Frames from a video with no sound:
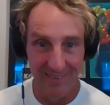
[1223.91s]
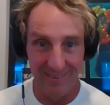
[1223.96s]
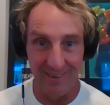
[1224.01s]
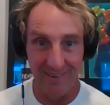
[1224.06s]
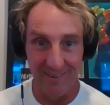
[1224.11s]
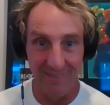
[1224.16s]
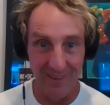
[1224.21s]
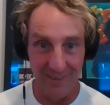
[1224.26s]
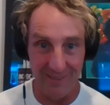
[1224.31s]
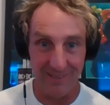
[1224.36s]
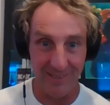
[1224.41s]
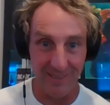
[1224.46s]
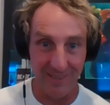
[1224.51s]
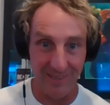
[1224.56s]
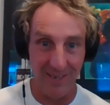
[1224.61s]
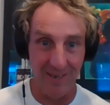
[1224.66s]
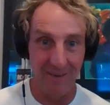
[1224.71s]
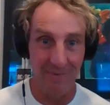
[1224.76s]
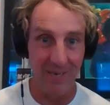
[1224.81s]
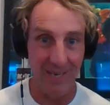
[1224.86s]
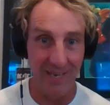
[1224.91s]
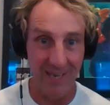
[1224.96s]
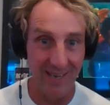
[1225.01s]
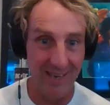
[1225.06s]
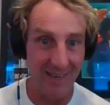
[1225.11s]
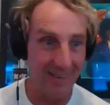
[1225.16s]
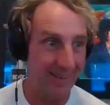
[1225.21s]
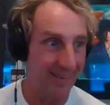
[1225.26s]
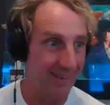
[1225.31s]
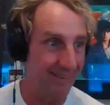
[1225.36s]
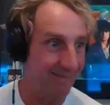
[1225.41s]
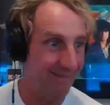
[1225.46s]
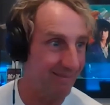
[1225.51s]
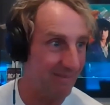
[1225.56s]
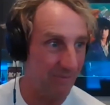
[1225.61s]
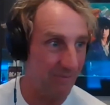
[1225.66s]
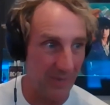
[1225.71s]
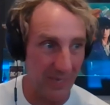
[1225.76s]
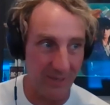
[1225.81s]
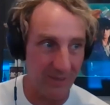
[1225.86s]
that wants to come in and
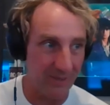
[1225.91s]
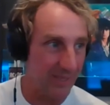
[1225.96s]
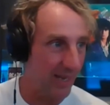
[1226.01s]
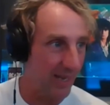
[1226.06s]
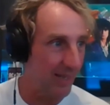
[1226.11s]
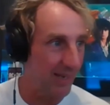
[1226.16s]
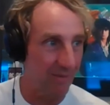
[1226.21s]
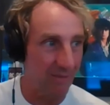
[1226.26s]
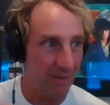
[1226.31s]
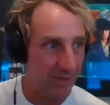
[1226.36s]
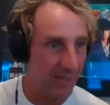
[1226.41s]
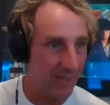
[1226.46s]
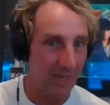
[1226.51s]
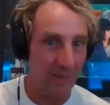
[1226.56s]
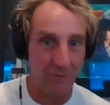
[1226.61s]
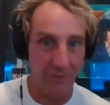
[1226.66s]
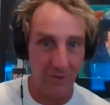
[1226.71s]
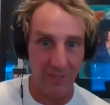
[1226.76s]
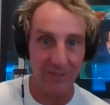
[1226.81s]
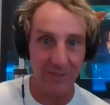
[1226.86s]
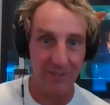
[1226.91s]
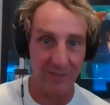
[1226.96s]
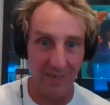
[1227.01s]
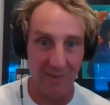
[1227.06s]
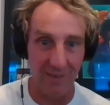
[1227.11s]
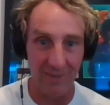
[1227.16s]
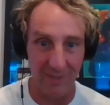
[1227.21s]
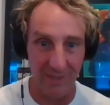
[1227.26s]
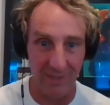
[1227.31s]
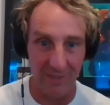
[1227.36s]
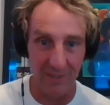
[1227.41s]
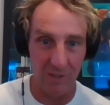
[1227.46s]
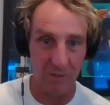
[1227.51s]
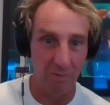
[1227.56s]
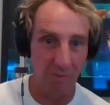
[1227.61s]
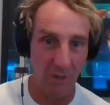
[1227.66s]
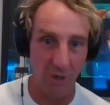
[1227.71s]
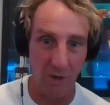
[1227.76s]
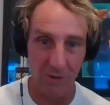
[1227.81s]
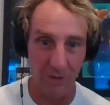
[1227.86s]
figures out everything, fixes everything that's
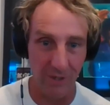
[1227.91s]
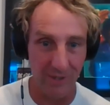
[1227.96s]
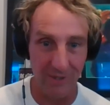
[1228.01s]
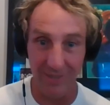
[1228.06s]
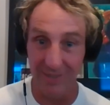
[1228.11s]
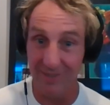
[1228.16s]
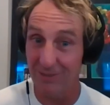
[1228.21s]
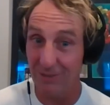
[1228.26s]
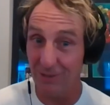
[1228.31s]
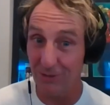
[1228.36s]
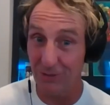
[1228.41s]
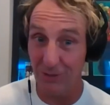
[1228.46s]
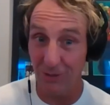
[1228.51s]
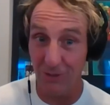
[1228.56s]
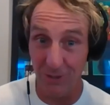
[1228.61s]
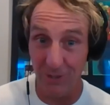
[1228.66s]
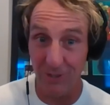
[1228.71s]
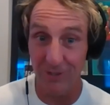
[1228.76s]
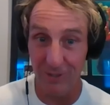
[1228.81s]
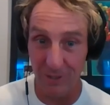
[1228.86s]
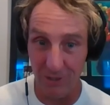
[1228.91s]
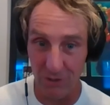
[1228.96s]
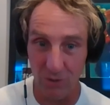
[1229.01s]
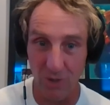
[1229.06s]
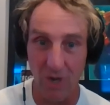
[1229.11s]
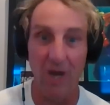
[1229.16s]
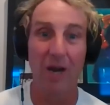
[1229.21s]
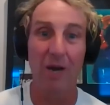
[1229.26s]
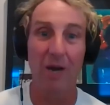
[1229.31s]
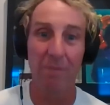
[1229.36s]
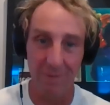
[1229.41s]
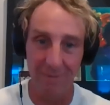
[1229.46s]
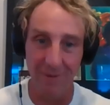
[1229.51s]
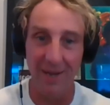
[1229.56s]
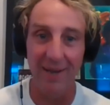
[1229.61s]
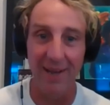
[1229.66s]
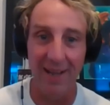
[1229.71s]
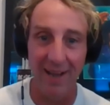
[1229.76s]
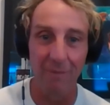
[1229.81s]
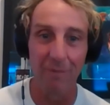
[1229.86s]
broken, doesn't do so good in the truck, but
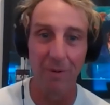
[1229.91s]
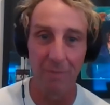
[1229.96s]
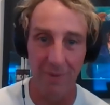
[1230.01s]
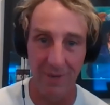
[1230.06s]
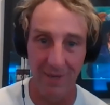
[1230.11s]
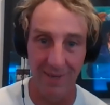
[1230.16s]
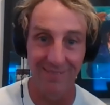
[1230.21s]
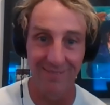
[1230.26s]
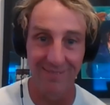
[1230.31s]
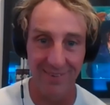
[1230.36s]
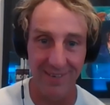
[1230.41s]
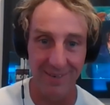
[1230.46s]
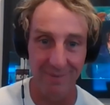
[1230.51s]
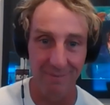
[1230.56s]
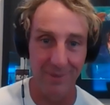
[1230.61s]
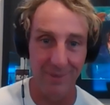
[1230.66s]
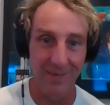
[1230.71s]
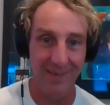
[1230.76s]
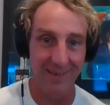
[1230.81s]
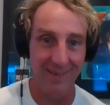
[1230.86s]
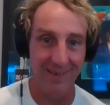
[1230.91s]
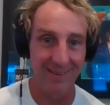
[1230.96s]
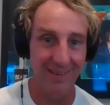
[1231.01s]
might help a bit if need be.